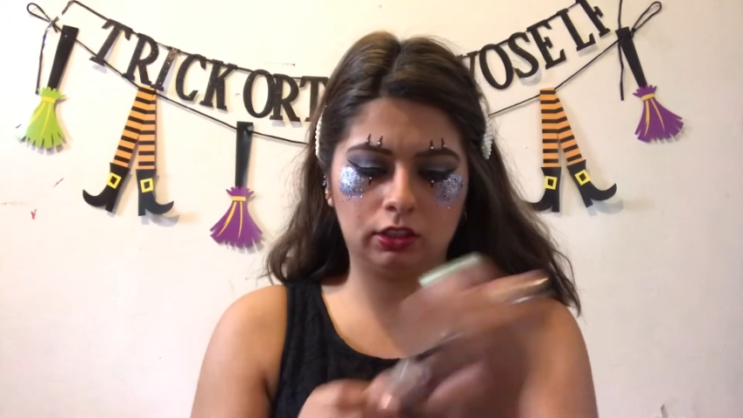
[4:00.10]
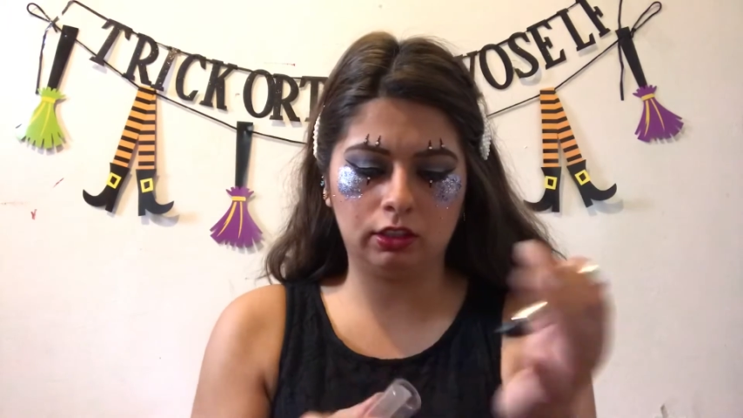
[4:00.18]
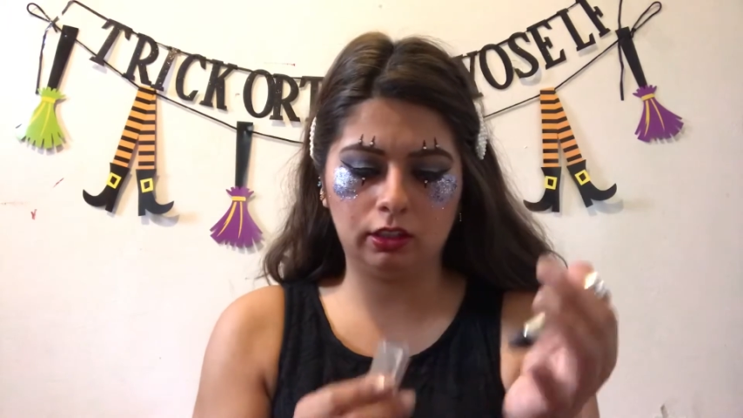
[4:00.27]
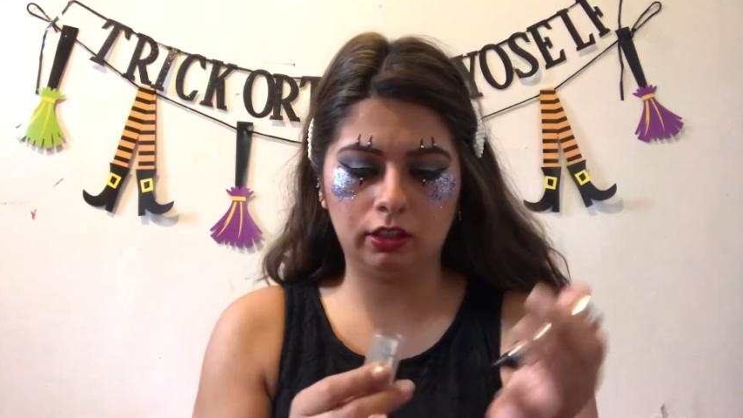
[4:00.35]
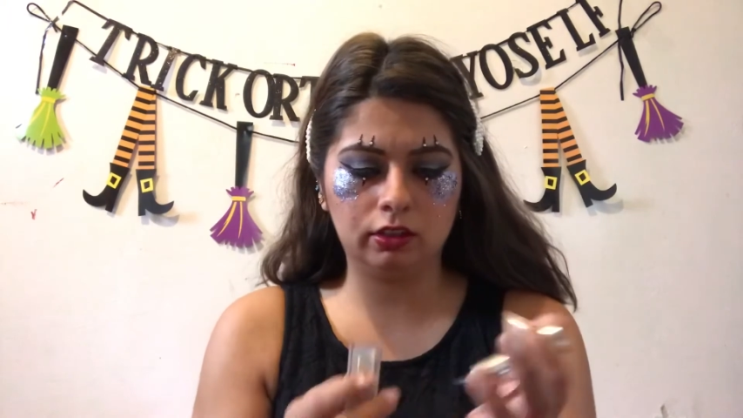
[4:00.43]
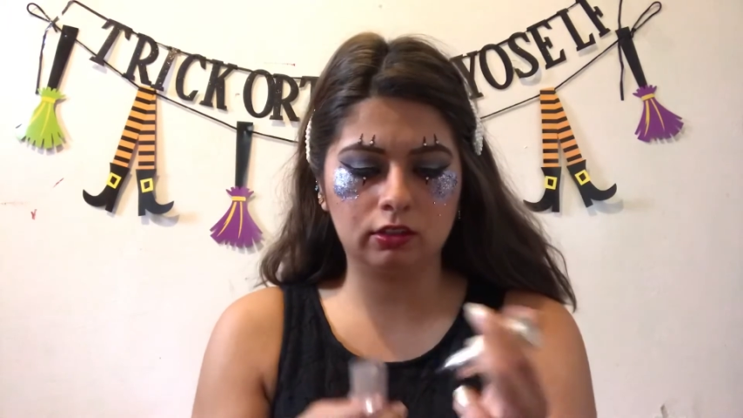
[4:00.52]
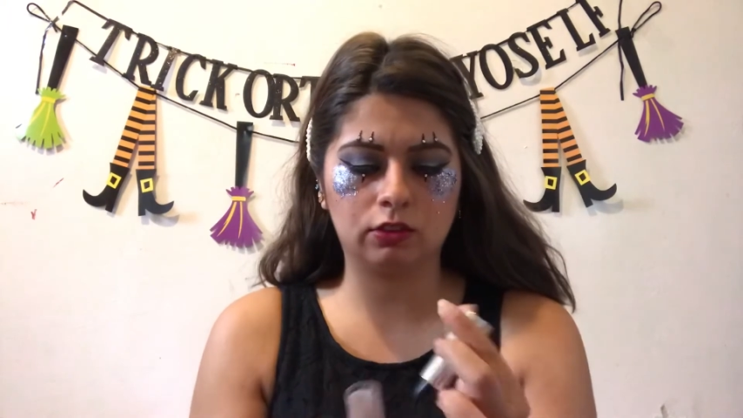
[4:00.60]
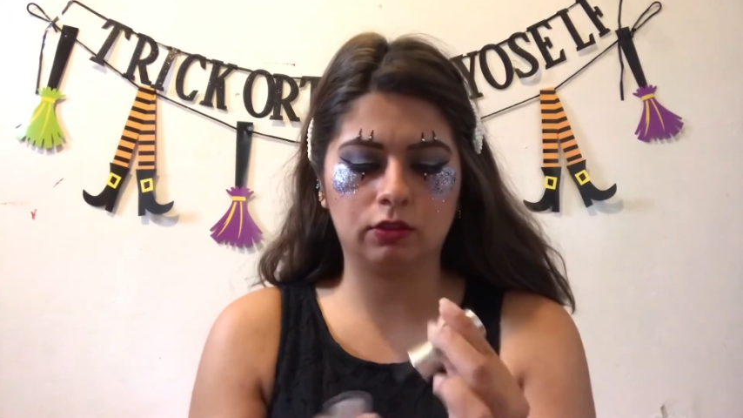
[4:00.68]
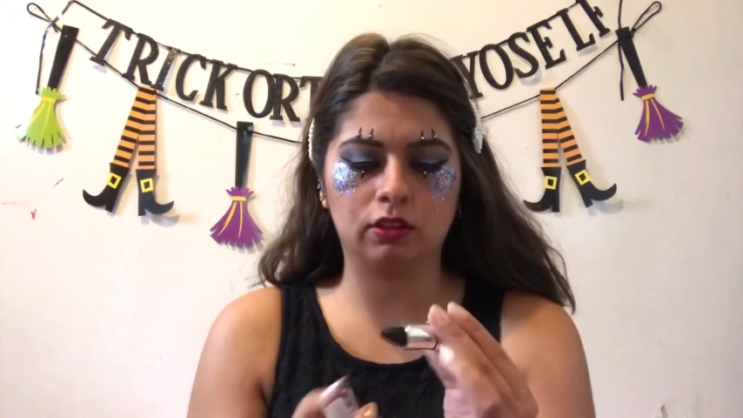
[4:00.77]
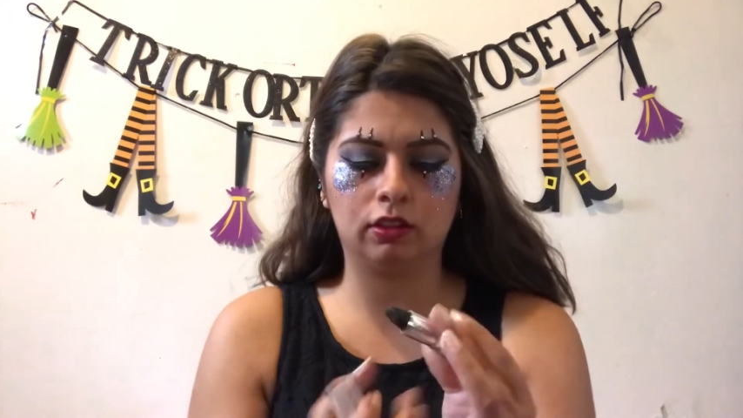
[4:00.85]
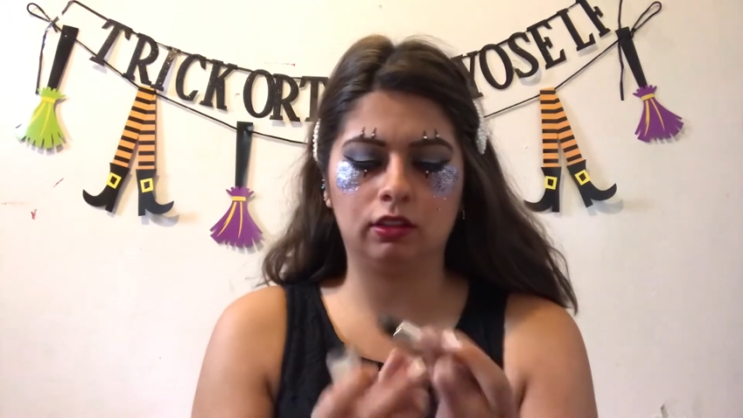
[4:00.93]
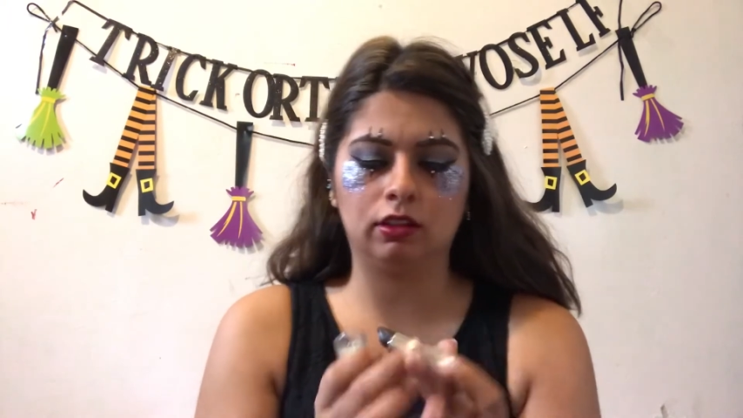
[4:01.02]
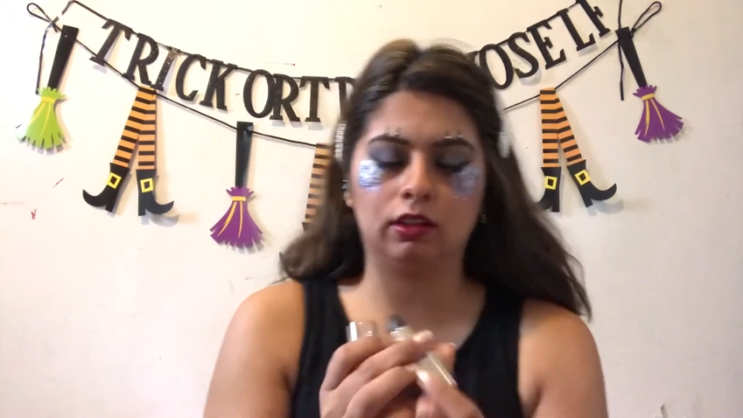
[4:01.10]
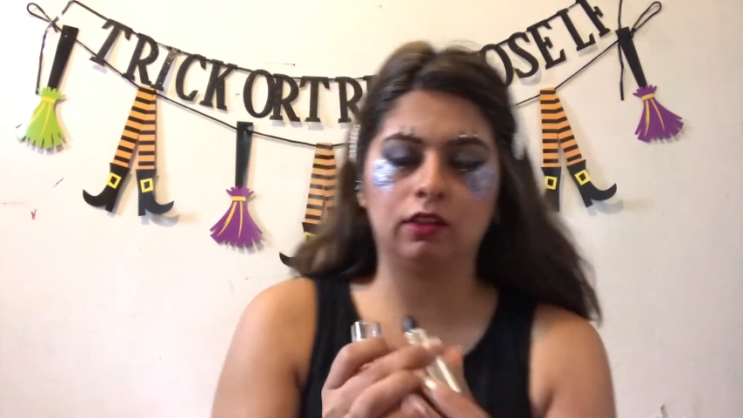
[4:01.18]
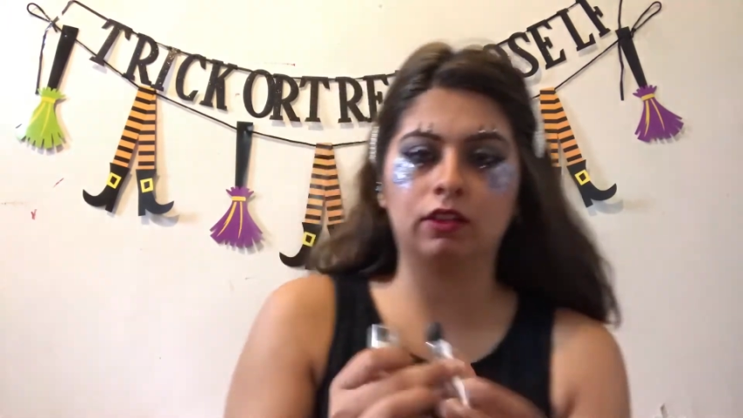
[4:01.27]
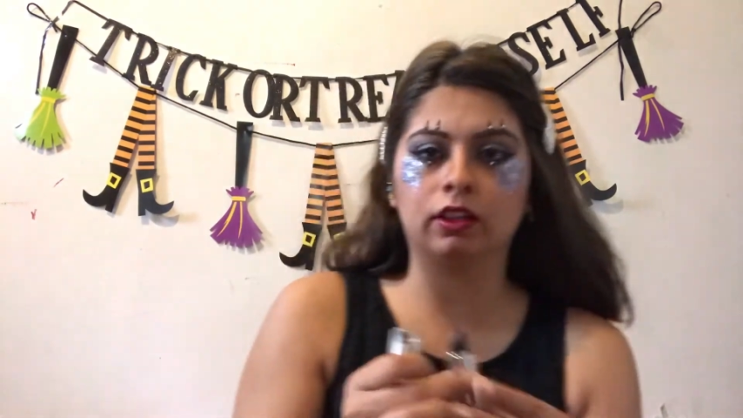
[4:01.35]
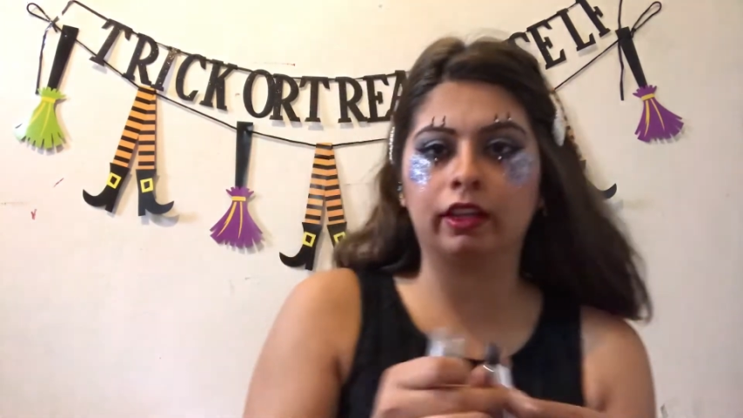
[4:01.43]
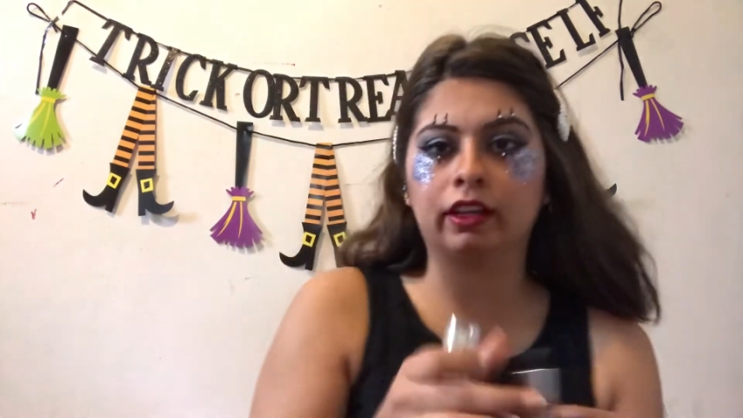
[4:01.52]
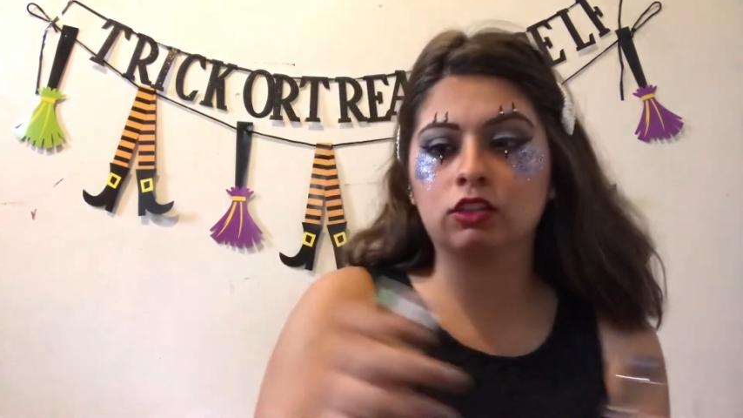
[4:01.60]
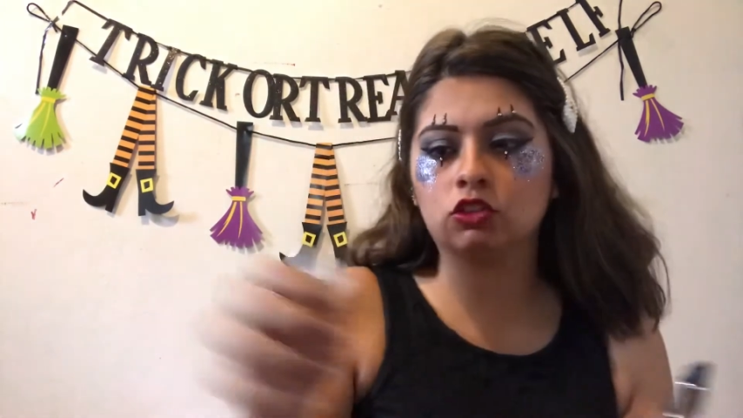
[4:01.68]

here to really give it like a